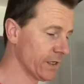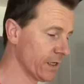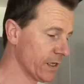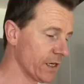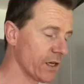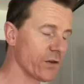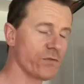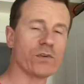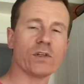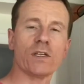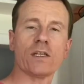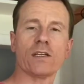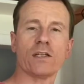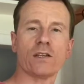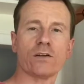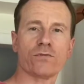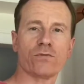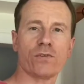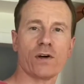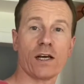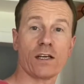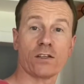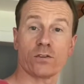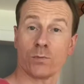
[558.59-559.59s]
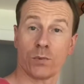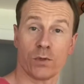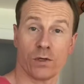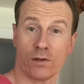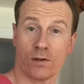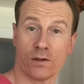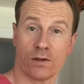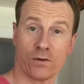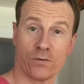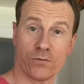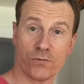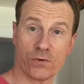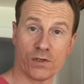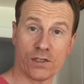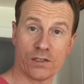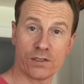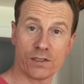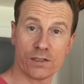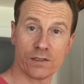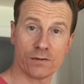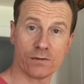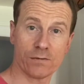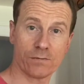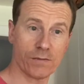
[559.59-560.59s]
If you need it fast, put it in the freezer,
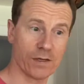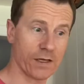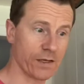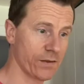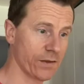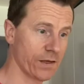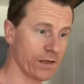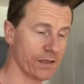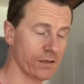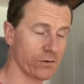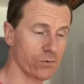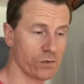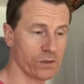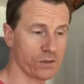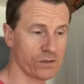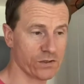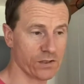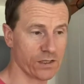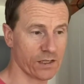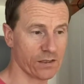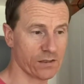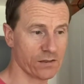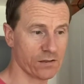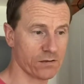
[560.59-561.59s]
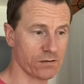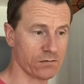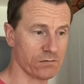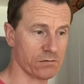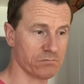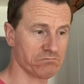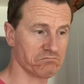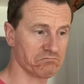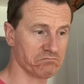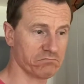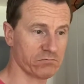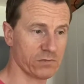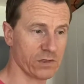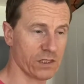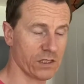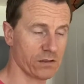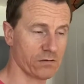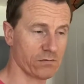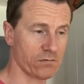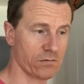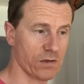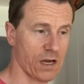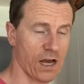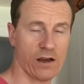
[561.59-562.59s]
and then it will set
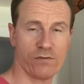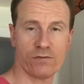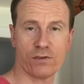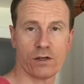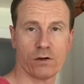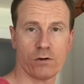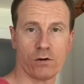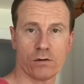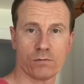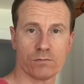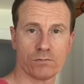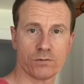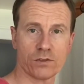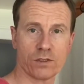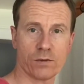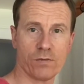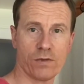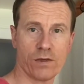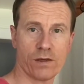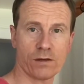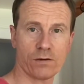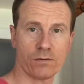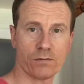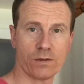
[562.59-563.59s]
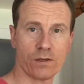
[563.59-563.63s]
in half an hour, something.